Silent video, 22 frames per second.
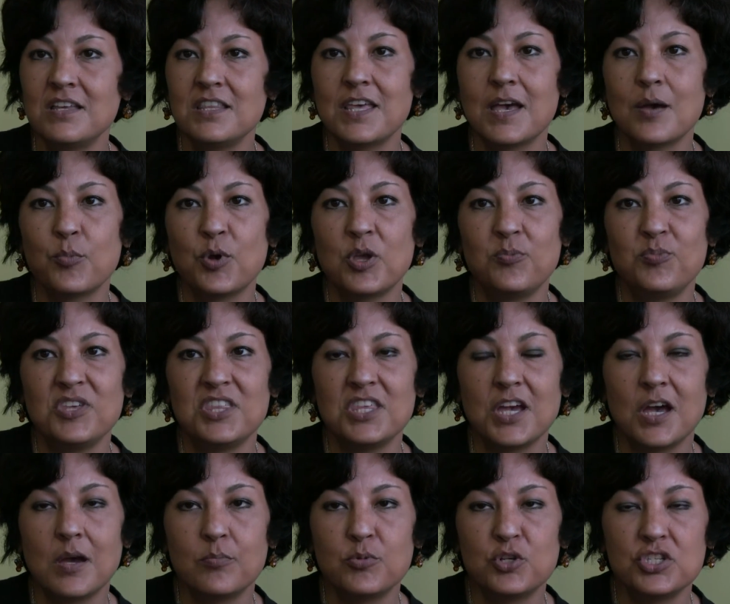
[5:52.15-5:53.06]
That might be
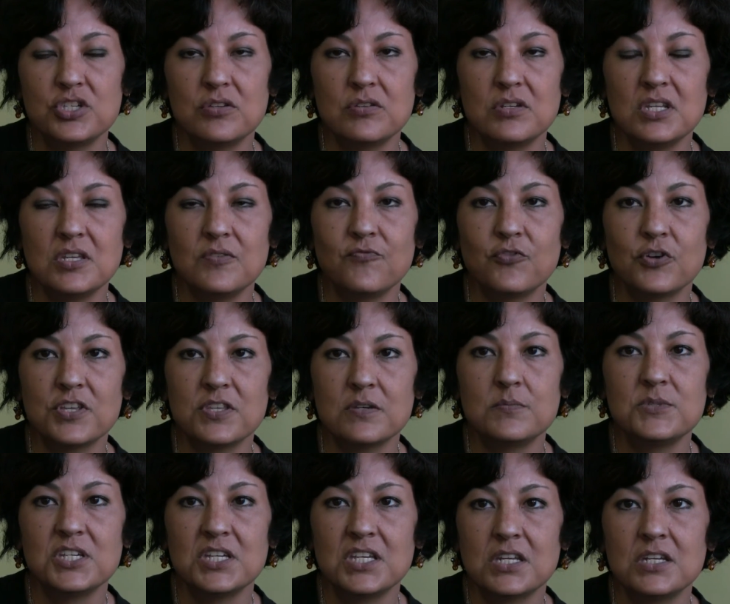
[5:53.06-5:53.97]
the opportunity for
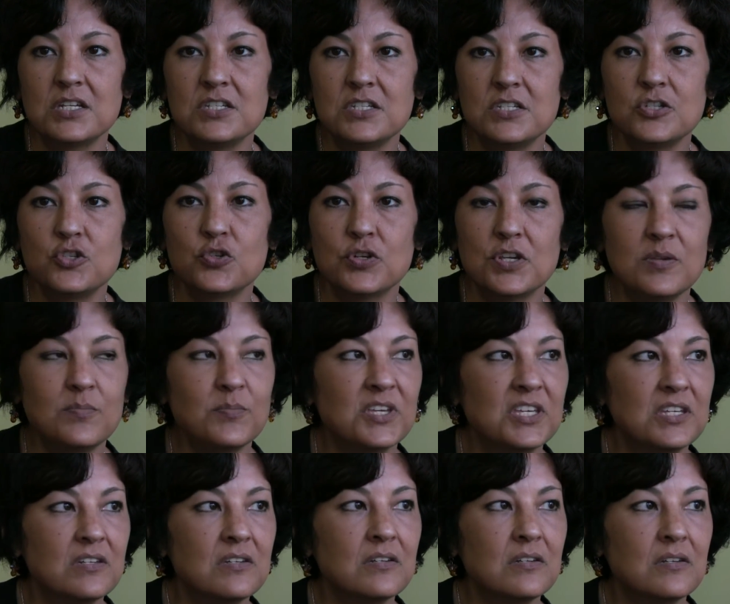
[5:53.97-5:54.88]
them to get into mm-hmm.
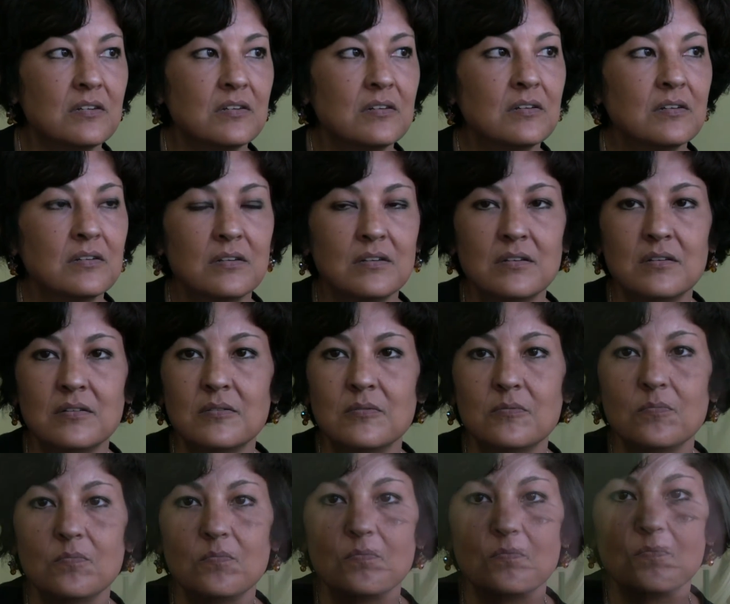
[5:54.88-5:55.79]

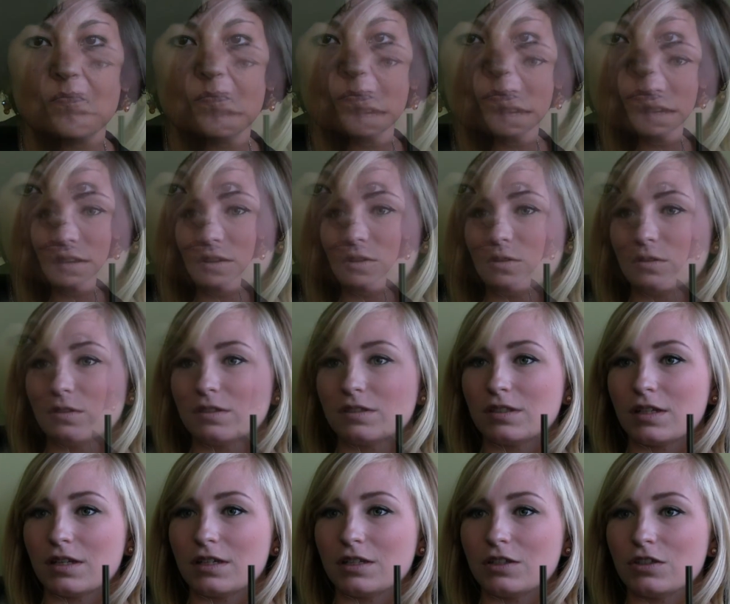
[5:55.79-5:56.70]
treatment. I can hold a
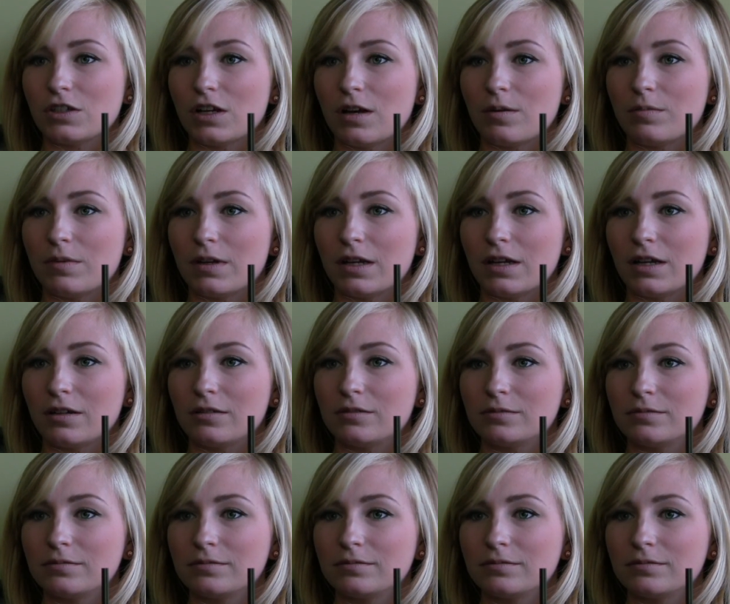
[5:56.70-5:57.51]
steady job now.